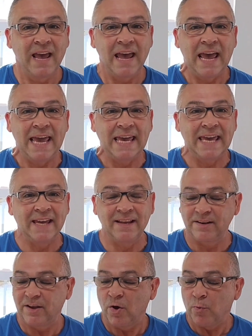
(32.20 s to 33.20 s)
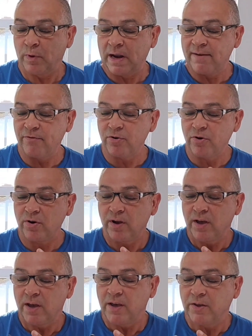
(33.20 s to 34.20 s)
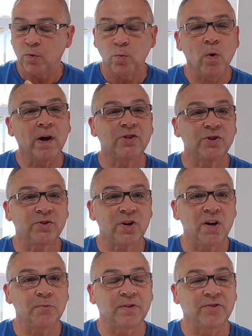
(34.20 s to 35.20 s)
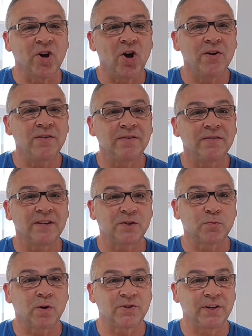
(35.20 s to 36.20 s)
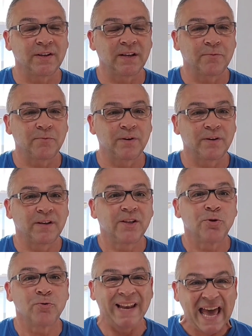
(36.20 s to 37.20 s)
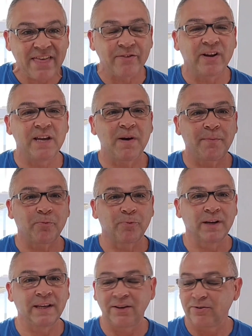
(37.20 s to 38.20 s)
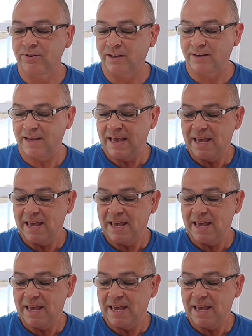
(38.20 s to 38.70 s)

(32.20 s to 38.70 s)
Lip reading: And whenever you wash your dog with Dawn dishwashing liquid, you lather him up really good.